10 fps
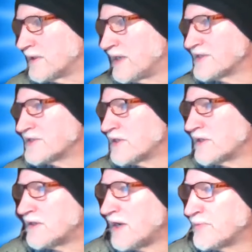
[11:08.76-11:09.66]
I
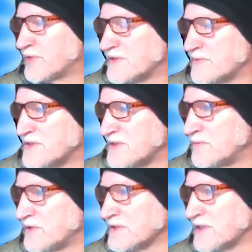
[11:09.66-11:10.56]
started. I put some
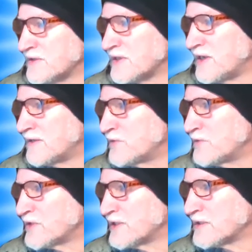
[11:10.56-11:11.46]
symbols on the
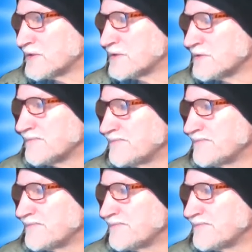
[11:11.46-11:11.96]
convo killers.